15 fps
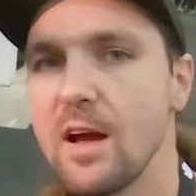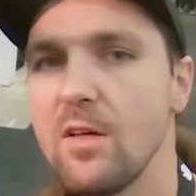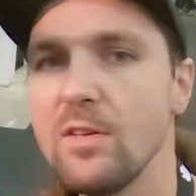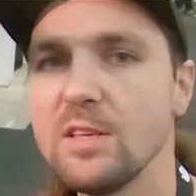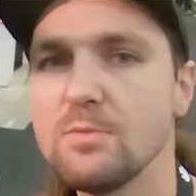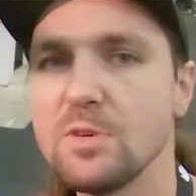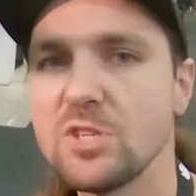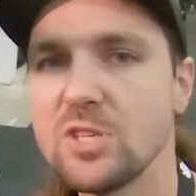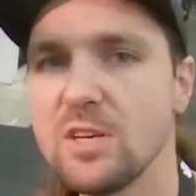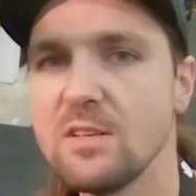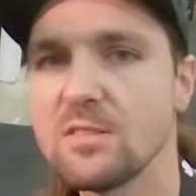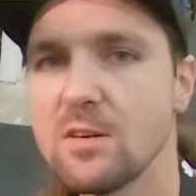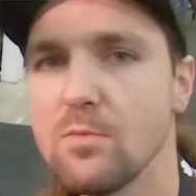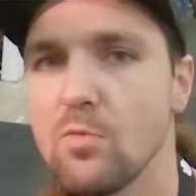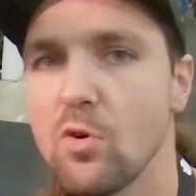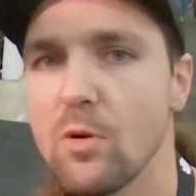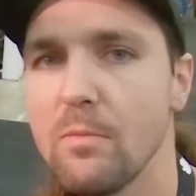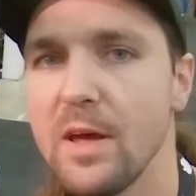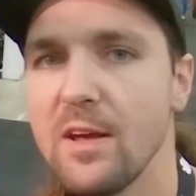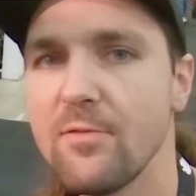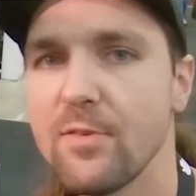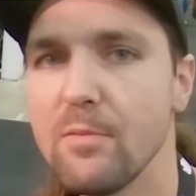tell these machines are more
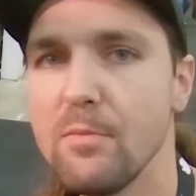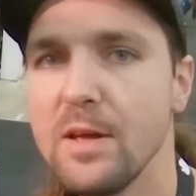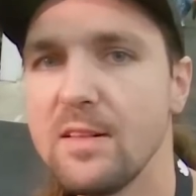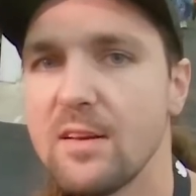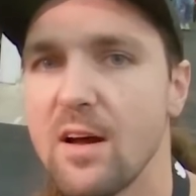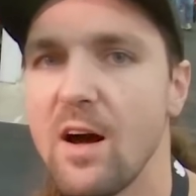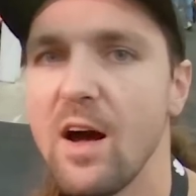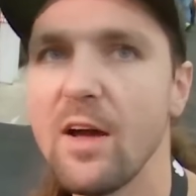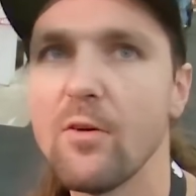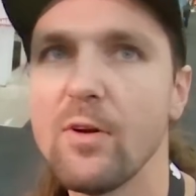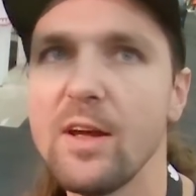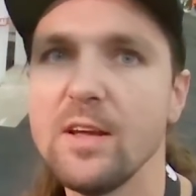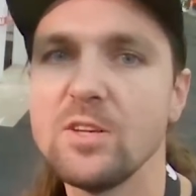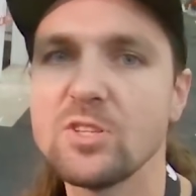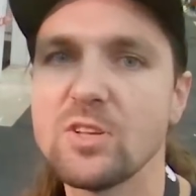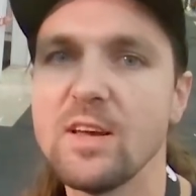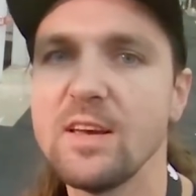made for mid to high range,